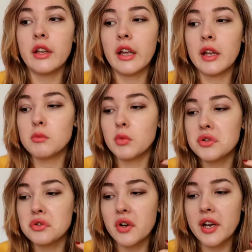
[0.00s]
and
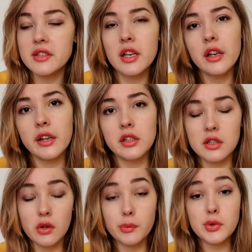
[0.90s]
moisturizing, and
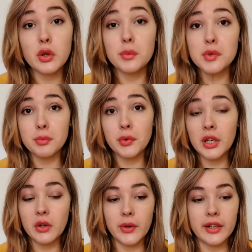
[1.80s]
it absorbs
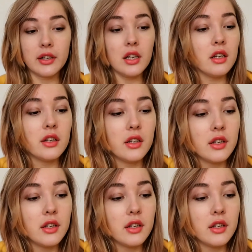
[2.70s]
pretty quickly.